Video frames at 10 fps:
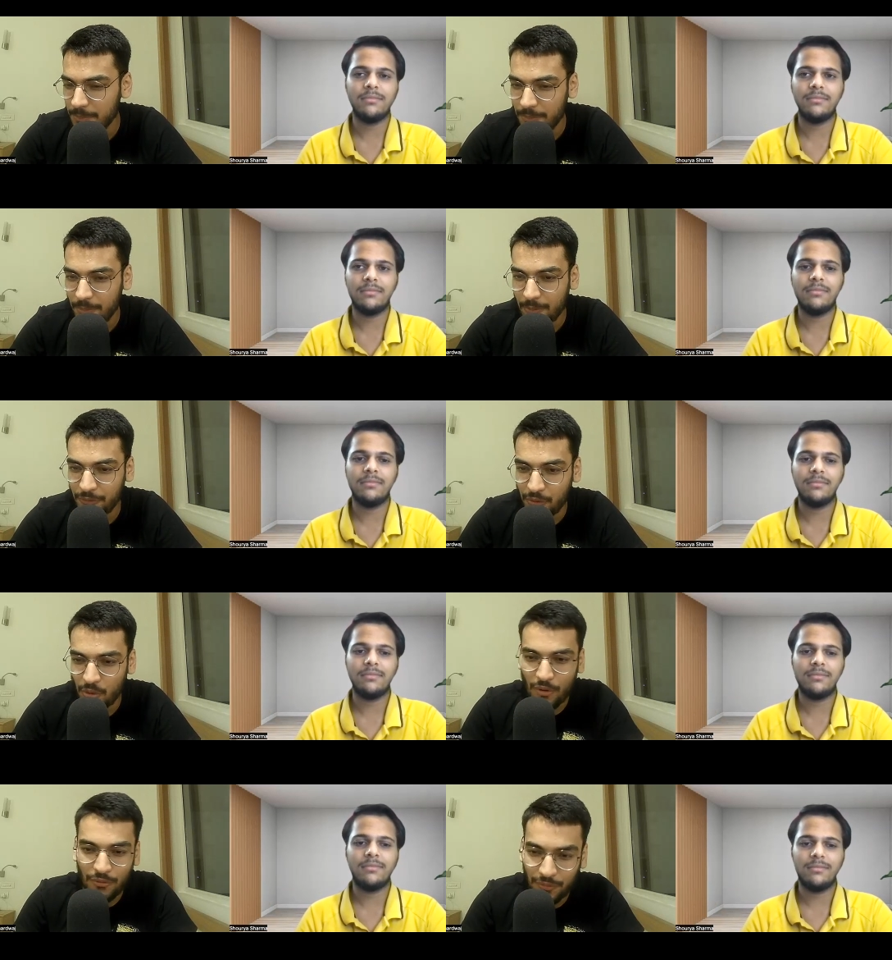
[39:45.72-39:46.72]
Speaker 1: a
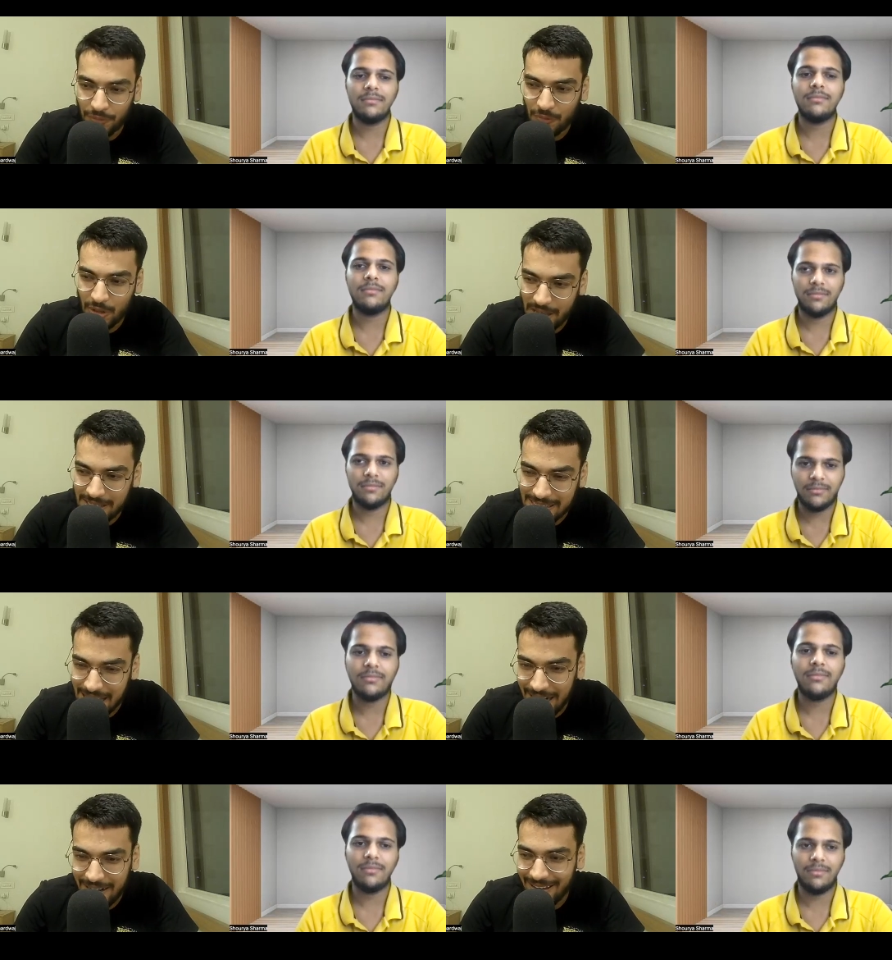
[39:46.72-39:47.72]
few of what I
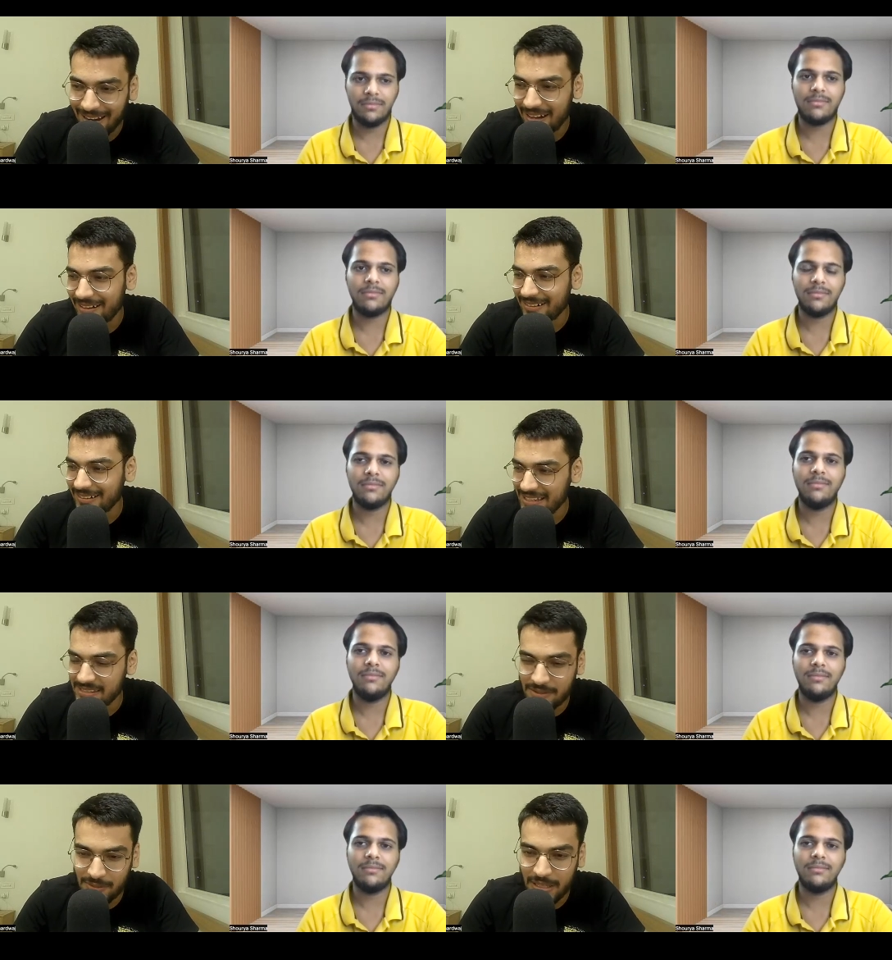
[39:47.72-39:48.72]
said and uh, takes
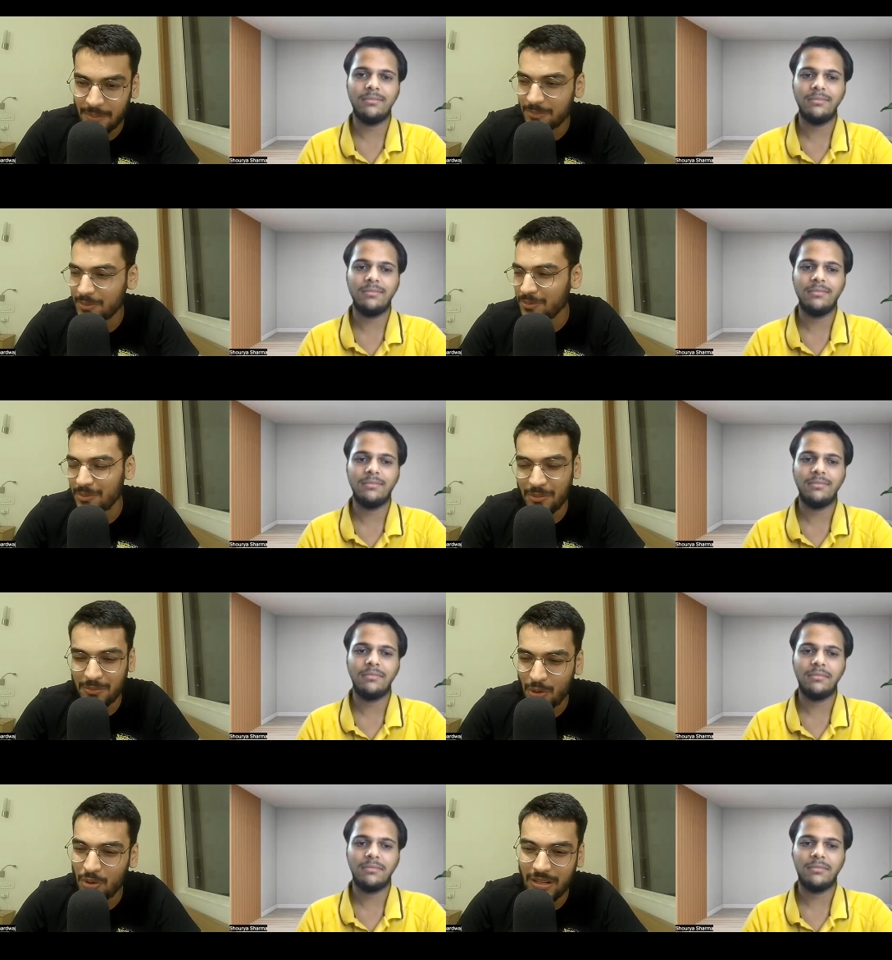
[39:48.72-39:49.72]
this with them. You know,
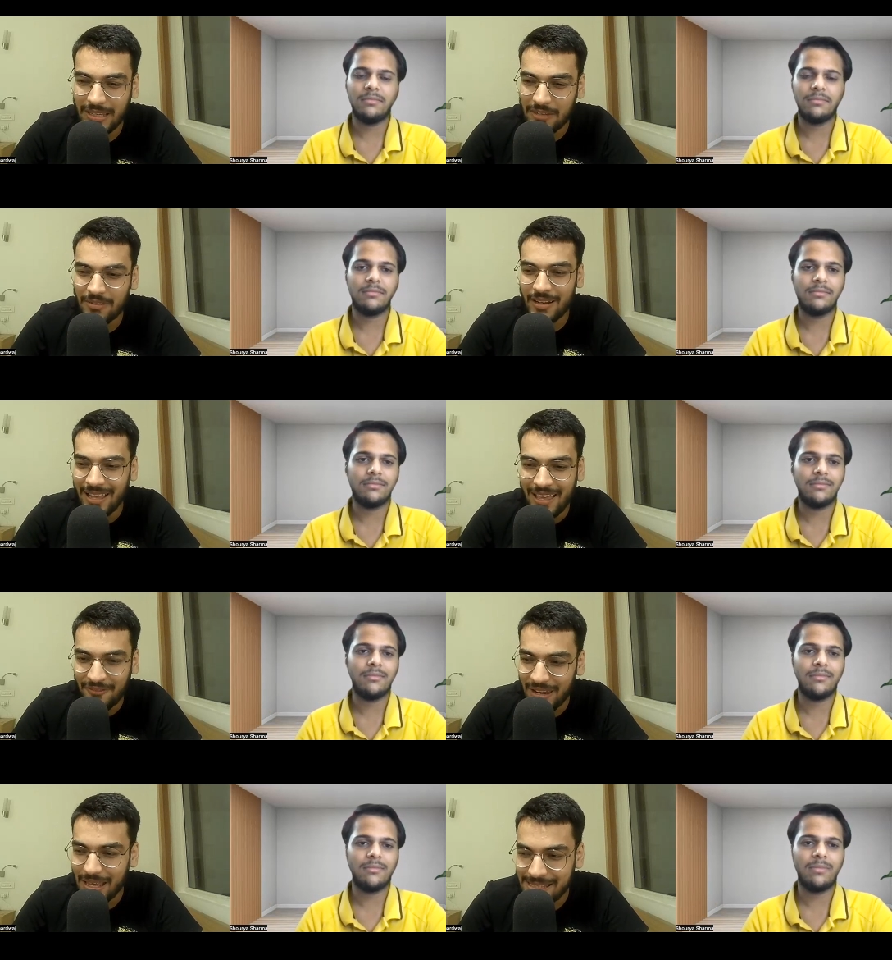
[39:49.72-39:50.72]
don't even,
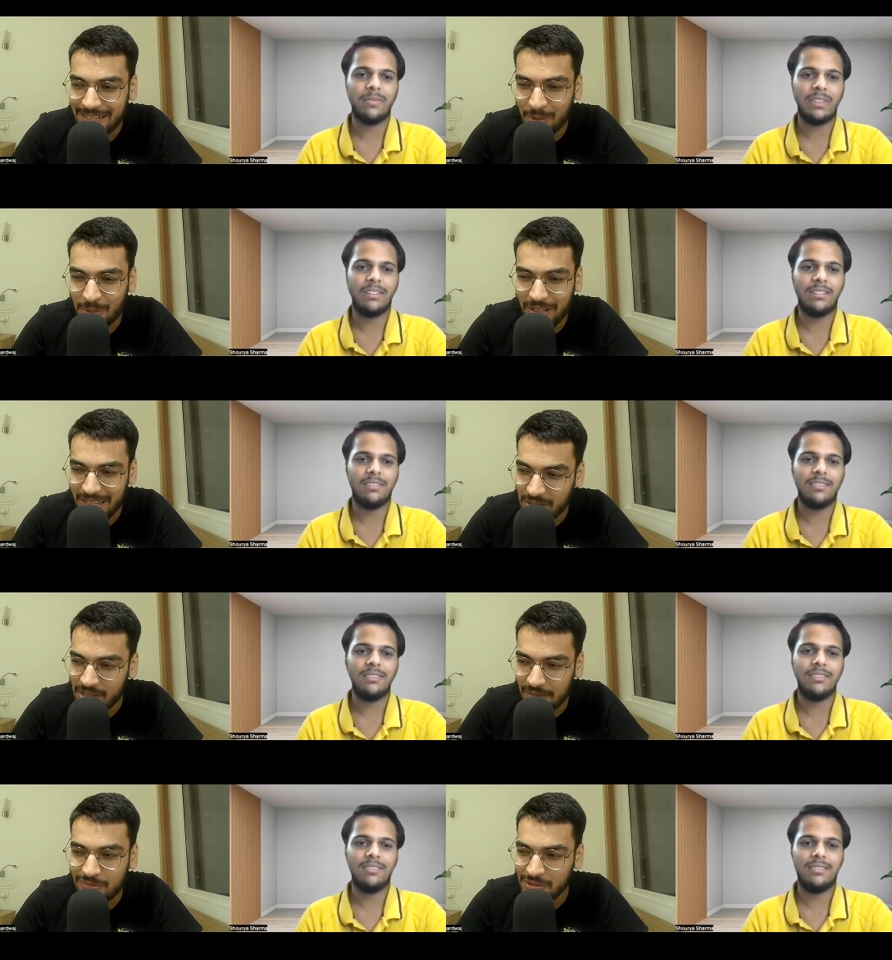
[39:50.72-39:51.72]
when I say don't take
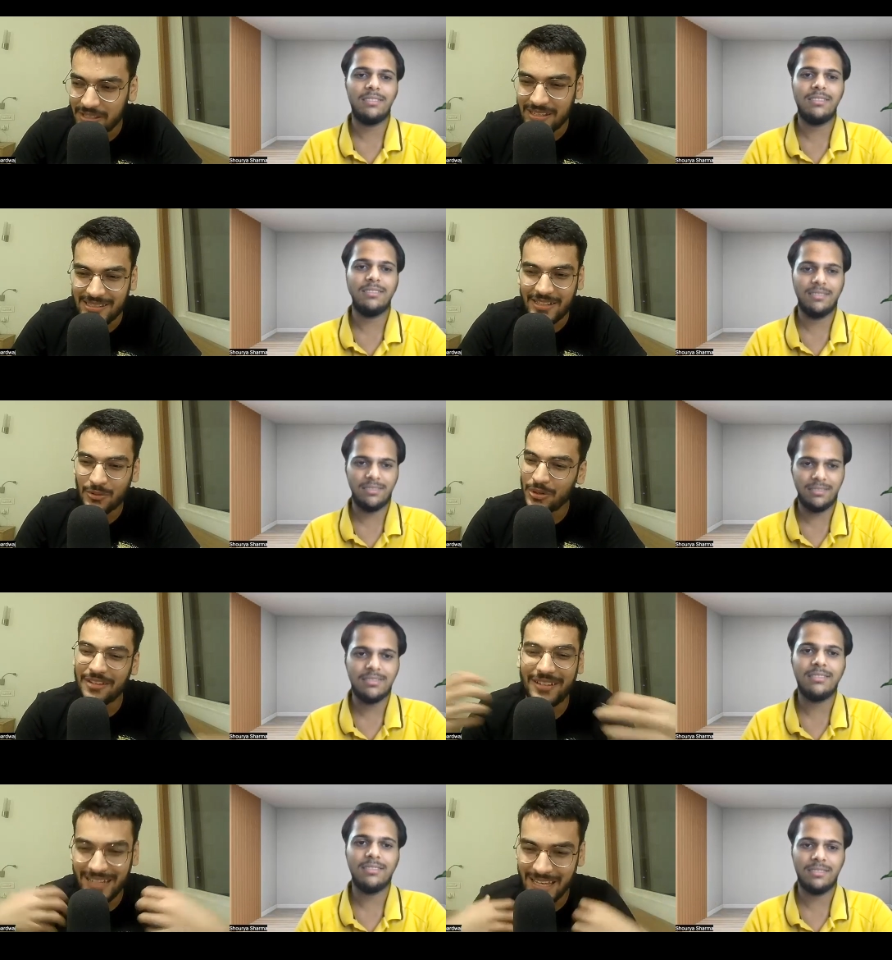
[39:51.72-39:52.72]
yourself so seriously, don't
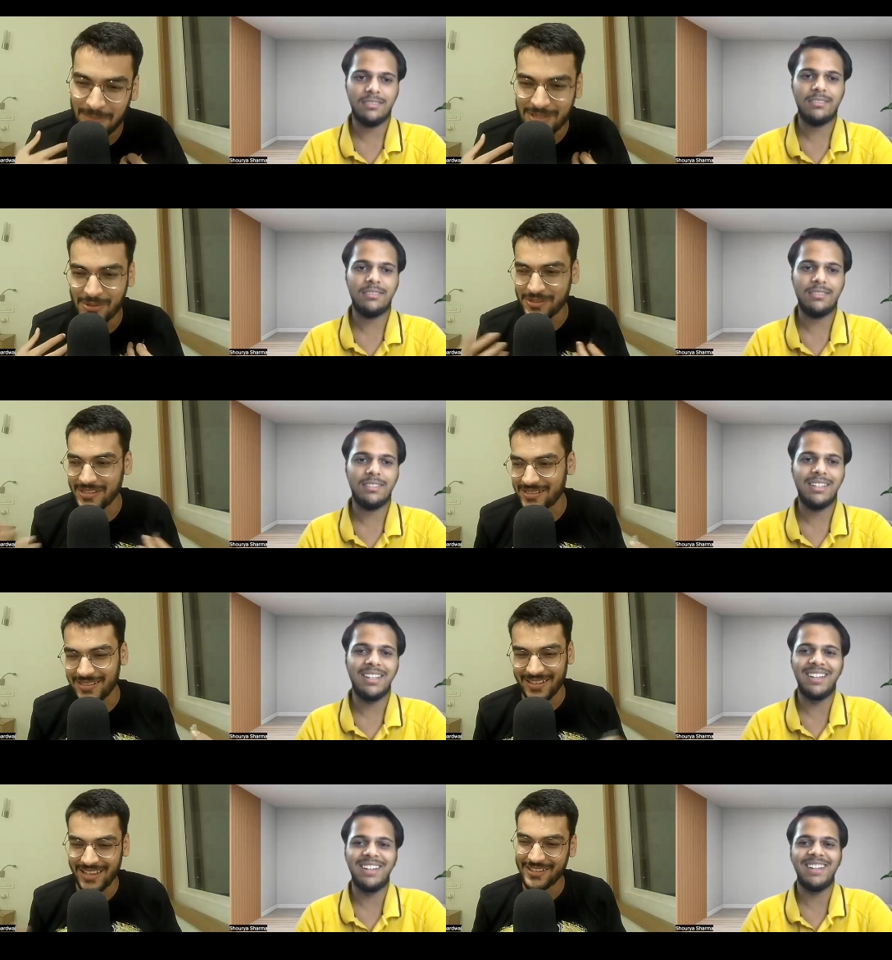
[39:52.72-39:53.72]
even take me so seriously.